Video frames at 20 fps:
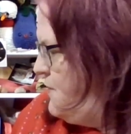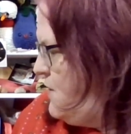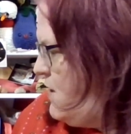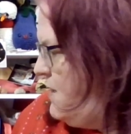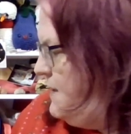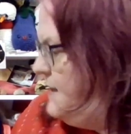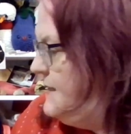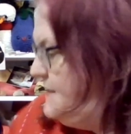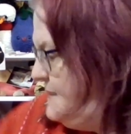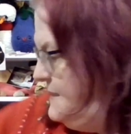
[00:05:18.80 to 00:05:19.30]
the
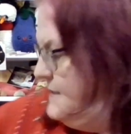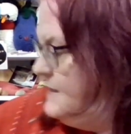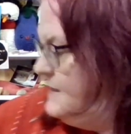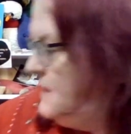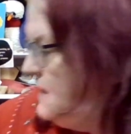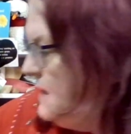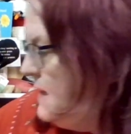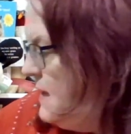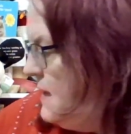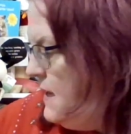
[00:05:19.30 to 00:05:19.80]
holiday season.
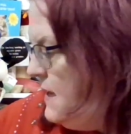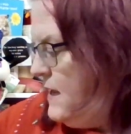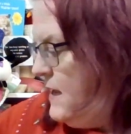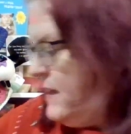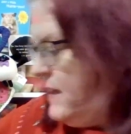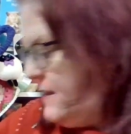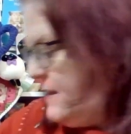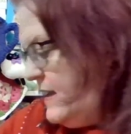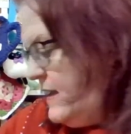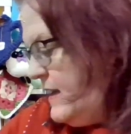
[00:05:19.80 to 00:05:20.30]

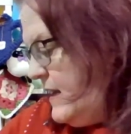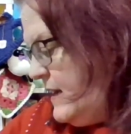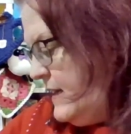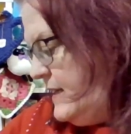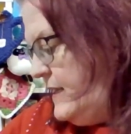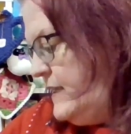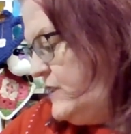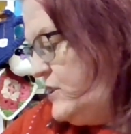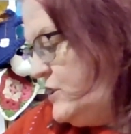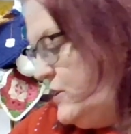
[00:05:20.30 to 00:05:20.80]
Then I
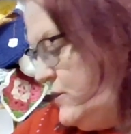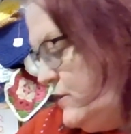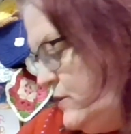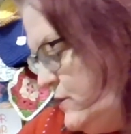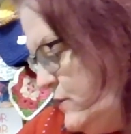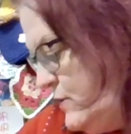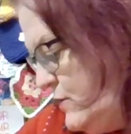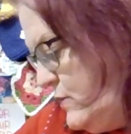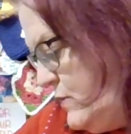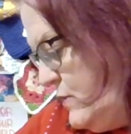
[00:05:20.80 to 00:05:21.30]
need
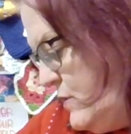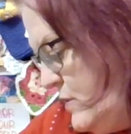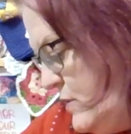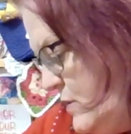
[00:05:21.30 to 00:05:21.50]
to,